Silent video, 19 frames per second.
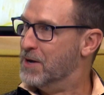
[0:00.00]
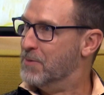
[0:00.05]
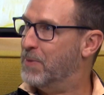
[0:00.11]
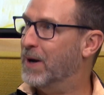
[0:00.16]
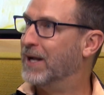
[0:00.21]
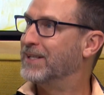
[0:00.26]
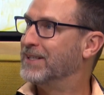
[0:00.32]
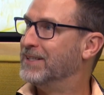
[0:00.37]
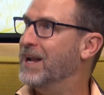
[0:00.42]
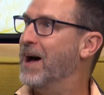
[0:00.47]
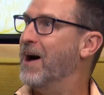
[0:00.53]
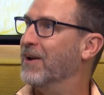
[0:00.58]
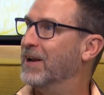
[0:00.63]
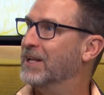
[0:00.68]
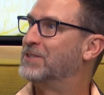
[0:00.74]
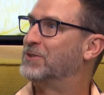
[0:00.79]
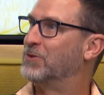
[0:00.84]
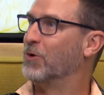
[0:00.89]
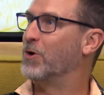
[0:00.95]
But now
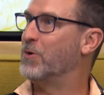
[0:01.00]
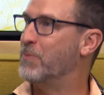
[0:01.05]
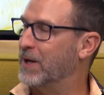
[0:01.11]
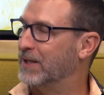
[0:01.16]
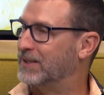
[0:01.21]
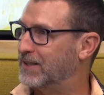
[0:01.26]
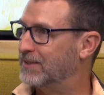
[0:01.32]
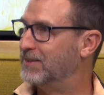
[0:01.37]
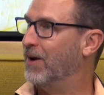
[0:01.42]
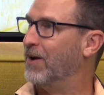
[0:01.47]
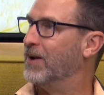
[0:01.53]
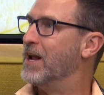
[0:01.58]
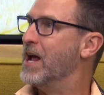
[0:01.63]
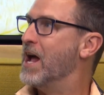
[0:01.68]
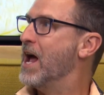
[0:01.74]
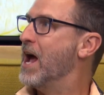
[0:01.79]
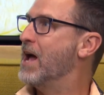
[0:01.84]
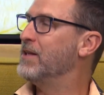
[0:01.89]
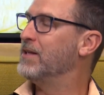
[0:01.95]
let's talk about Catan.
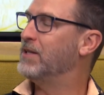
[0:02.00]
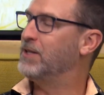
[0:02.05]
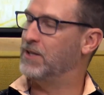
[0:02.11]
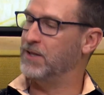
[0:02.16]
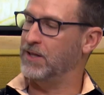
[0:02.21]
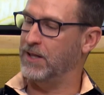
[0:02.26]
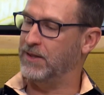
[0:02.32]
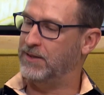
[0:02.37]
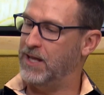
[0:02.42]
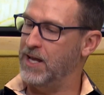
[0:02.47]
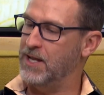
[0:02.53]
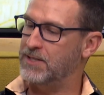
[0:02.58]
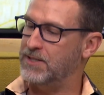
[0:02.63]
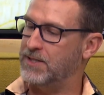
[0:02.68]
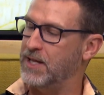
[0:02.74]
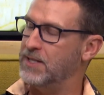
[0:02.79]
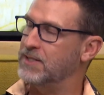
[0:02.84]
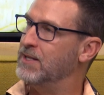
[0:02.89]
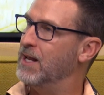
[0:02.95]

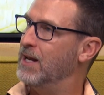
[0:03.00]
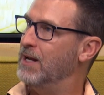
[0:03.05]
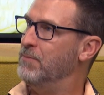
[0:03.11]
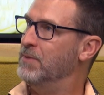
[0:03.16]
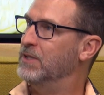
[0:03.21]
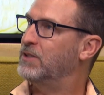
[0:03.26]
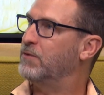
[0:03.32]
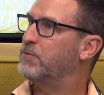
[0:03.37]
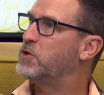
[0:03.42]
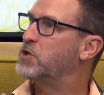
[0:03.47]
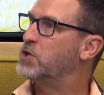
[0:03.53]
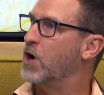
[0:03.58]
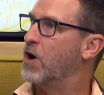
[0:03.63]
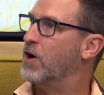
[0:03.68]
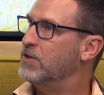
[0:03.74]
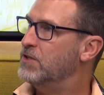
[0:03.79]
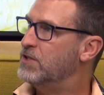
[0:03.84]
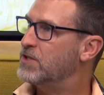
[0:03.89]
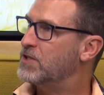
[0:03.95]
There's an element of
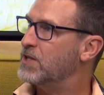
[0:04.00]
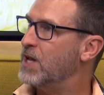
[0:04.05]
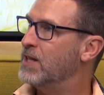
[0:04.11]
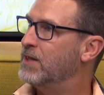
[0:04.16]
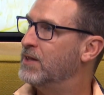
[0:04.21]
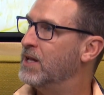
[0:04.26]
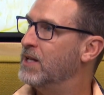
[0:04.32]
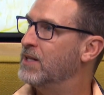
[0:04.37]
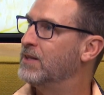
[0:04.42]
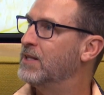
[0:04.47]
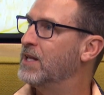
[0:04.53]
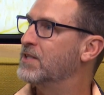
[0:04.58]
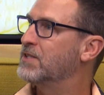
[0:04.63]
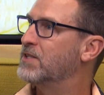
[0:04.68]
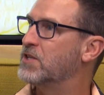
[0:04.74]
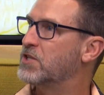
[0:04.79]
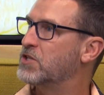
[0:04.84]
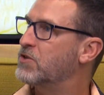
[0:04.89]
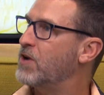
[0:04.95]
chance, and then there's
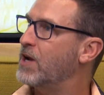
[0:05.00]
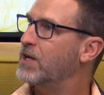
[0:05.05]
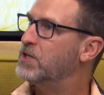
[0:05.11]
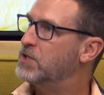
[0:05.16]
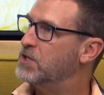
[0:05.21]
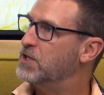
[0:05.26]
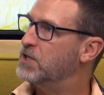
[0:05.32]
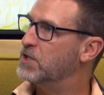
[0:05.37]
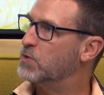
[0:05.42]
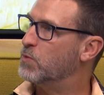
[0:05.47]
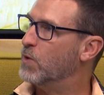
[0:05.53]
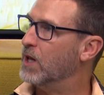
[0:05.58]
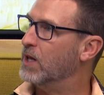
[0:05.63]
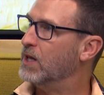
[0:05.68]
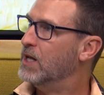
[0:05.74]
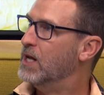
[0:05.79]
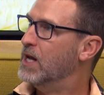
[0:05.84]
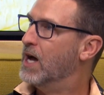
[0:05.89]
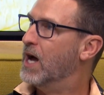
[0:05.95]
the strategy as
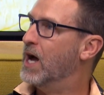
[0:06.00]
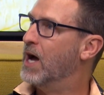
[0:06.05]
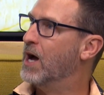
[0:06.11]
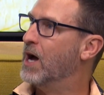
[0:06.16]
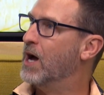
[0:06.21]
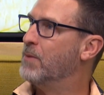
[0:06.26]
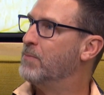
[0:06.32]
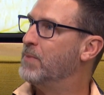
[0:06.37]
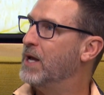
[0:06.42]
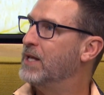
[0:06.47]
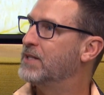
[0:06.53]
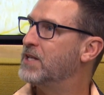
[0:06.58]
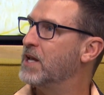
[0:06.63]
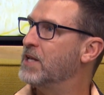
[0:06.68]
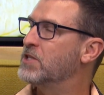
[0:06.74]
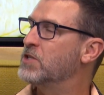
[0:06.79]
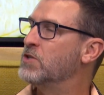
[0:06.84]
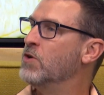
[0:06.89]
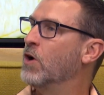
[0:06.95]
well.
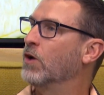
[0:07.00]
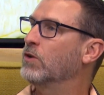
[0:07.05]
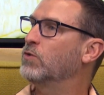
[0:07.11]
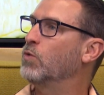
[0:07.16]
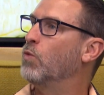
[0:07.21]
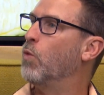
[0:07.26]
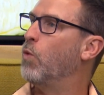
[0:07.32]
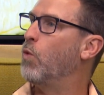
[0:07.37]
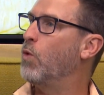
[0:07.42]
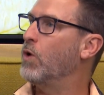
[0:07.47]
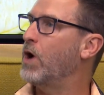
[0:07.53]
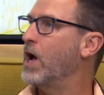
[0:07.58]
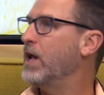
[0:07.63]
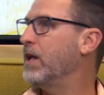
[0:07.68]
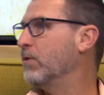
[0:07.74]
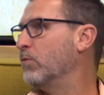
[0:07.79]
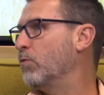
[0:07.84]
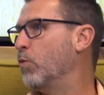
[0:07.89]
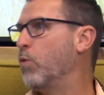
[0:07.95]
It's not
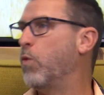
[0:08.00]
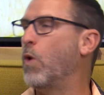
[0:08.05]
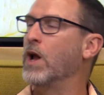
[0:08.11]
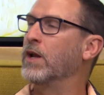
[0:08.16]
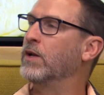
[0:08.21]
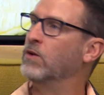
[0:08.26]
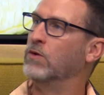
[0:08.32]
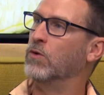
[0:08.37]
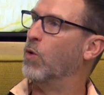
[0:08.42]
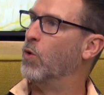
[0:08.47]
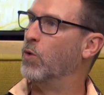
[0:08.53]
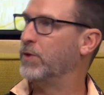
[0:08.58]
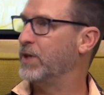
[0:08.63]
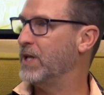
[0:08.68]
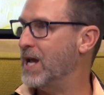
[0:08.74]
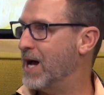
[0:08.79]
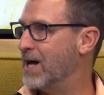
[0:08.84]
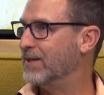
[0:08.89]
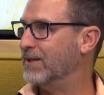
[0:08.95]
one or
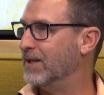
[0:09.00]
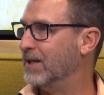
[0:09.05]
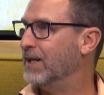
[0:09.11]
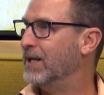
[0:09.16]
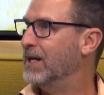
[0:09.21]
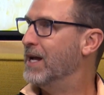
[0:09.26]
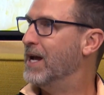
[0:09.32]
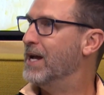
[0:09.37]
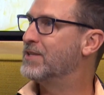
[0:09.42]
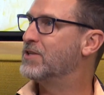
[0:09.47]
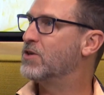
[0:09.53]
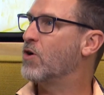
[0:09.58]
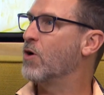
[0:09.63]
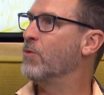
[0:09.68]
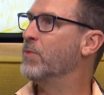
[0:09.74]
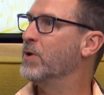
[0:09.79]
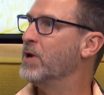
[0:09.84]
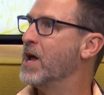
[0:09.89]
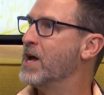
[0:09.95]
the other. It's a
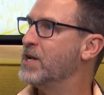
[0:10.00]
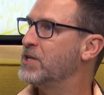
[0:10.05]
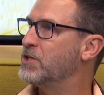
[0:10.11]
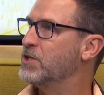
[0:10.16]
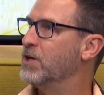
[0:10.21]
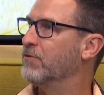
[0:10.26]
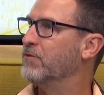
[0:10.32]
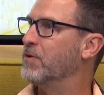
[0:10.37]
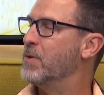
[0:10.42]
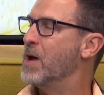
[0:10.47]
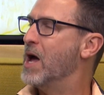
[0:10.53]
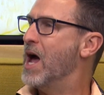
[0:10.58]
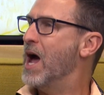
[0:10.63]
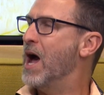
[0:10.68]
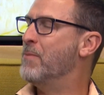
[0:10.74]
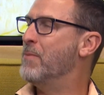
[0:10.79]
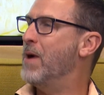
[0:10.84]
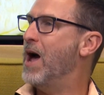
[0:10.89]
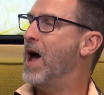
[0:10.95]
combination of them.
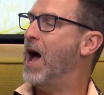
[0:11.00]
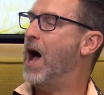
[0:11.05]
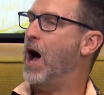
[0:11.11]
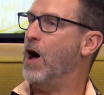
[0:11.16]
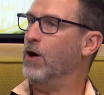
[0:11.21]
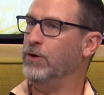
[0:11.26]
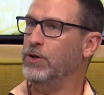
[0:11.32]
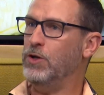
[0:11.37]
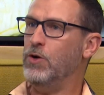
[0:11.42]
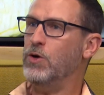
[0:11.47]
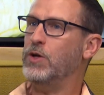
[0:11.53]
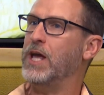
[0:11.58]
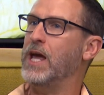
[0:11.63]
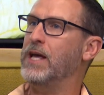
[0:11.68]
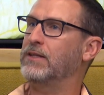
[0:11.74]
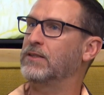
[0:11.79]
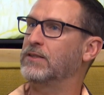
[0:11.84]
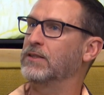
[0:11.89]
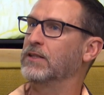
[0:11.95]
How do you
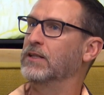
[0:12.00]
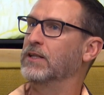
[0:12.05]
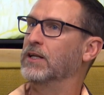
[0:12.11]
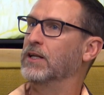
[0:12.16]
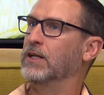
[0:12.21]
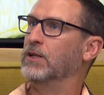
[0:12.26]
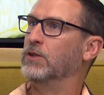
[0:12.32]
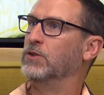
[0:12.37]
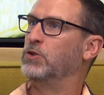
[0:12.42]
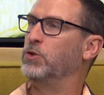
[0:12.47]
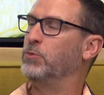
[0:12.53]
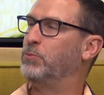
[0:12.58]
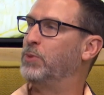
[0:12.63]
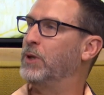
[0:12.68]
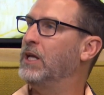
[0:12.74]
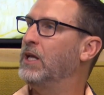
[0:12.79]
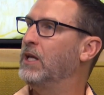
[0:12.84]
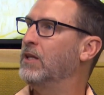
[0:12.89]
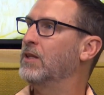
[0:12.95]
get to
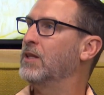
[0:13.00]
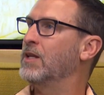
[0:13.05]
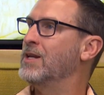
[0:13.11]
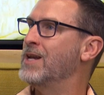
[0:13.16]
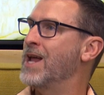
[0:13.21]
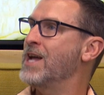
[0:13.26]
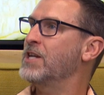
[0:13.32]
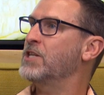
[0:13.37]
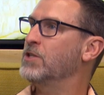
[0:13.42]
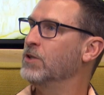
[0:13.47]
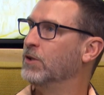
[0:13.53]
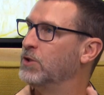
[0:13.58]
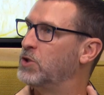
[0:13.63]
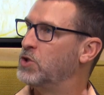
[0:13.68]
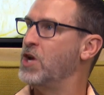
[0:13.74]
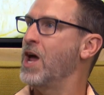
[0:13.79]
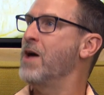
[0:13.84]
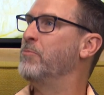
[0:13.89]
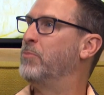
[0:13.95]
be the national
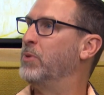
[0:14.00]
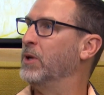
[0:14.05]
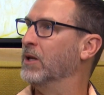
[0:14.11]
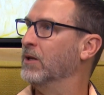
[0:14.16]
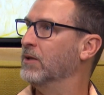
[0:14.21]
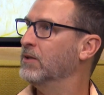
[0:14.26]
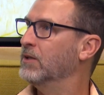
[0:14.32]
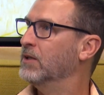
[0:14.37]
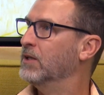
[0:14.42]
champion